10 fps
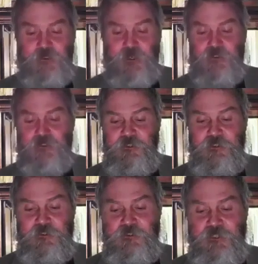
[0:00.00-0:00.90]
The
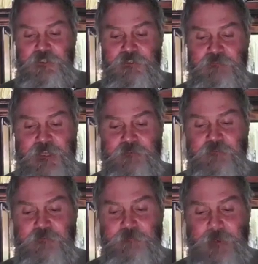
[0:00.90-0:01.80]
righteous servant is the
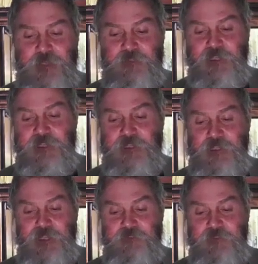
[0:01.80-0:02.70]
descendant of David from
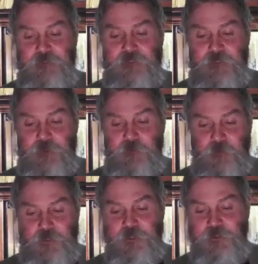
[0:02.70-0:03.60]
Isaiah
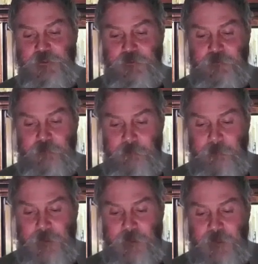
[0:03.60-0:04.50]
11, 1 and
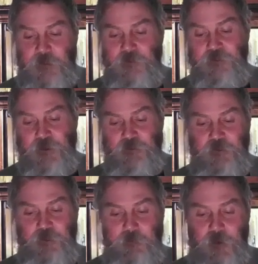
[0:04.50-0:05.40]
2,
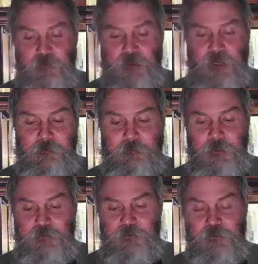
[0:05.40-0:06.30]
who is also the
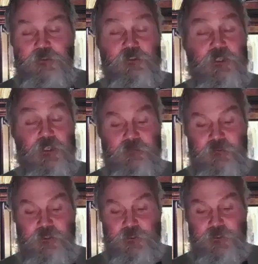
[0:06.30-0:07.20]
prophet like
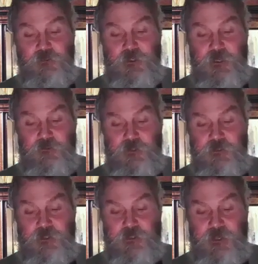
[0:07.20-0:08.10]
Moses to deliver the
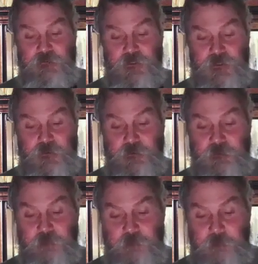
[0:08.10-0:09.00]
new covenant, the
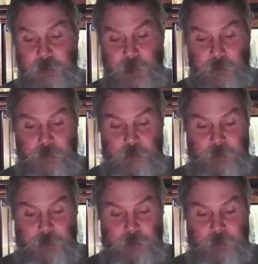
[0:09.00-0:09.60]
day of the Lord.